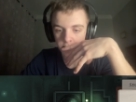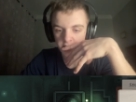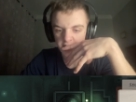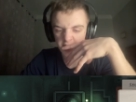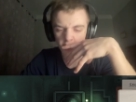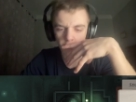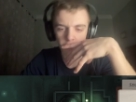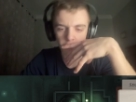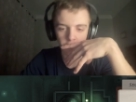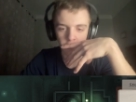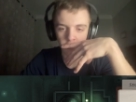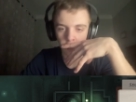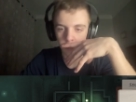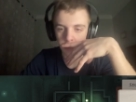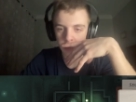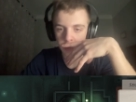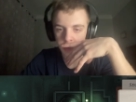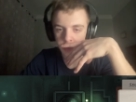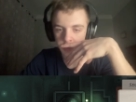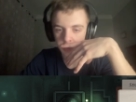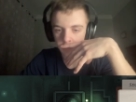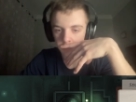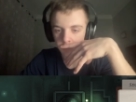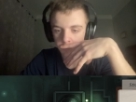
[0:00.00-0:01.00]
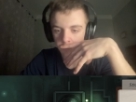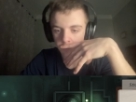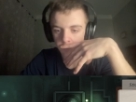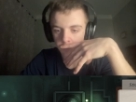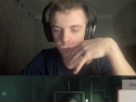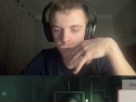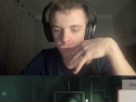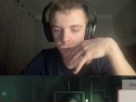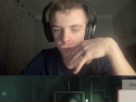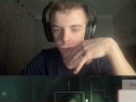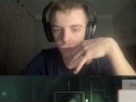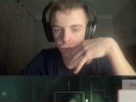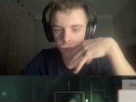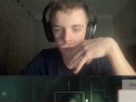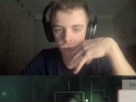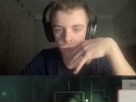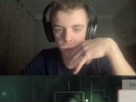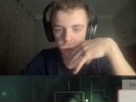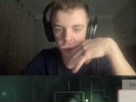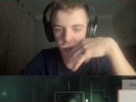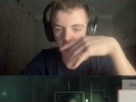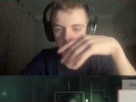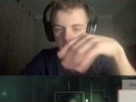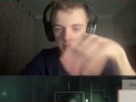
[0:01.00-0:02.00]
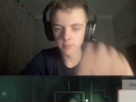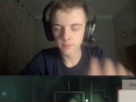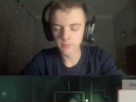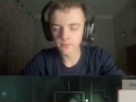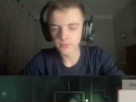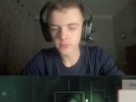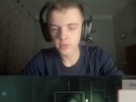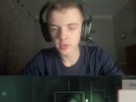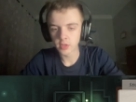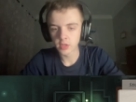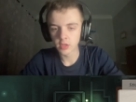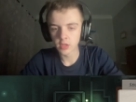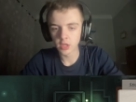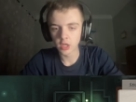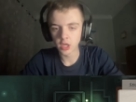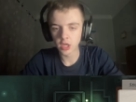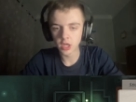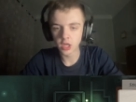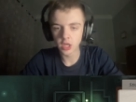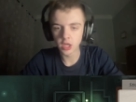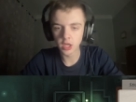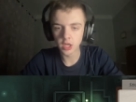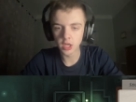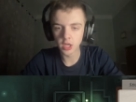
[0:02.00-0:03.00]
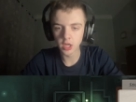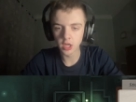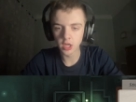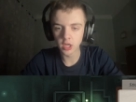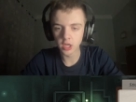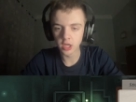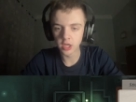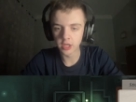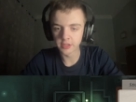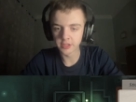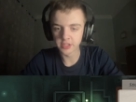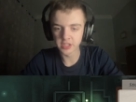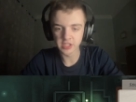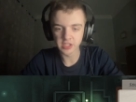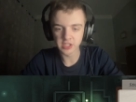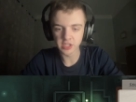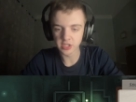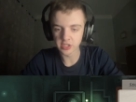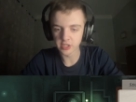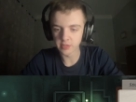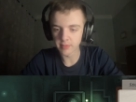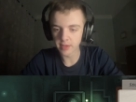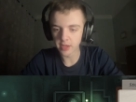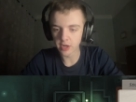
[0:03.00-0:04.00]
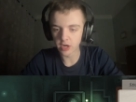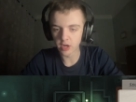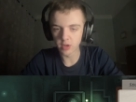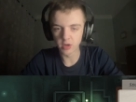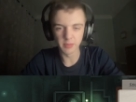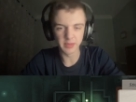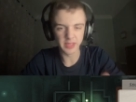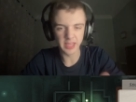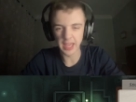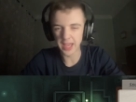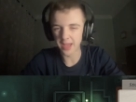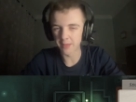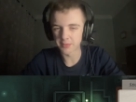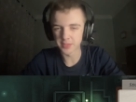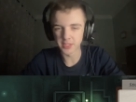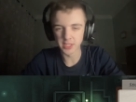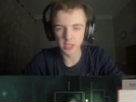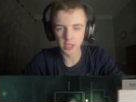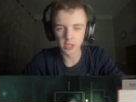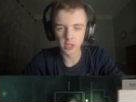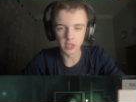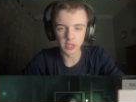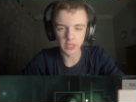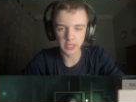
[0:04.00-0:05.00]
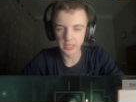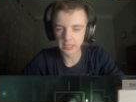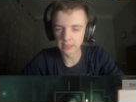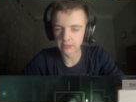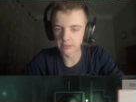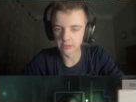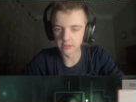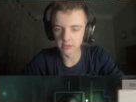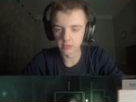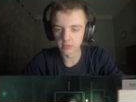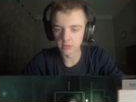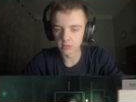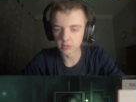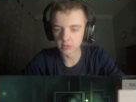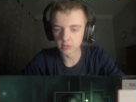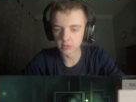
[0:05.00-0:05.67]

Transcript: still fulfillment. Yeah. Uh, this doesn't matter. I want to be captain again.